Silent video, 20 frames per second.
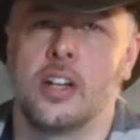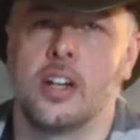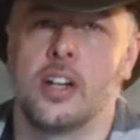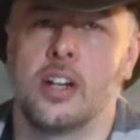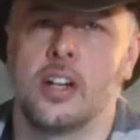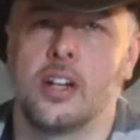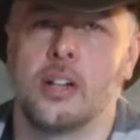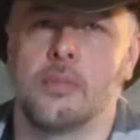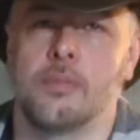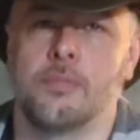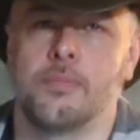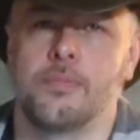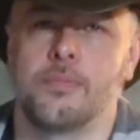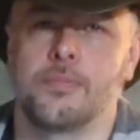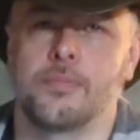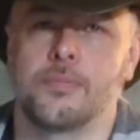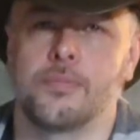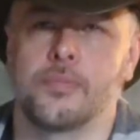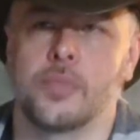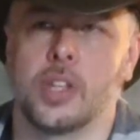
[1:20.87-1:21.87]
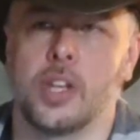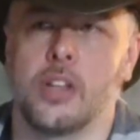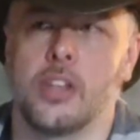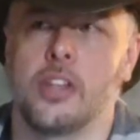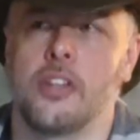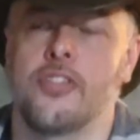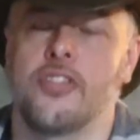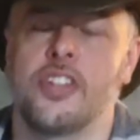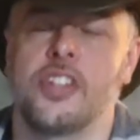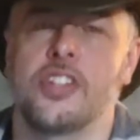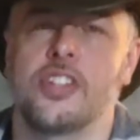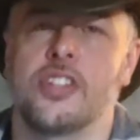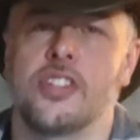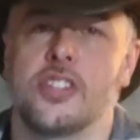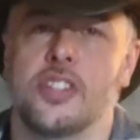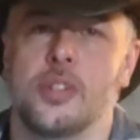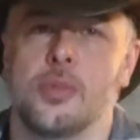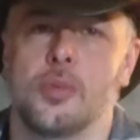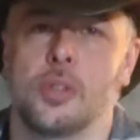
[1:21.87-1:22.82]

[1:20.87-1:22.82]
the efficiency,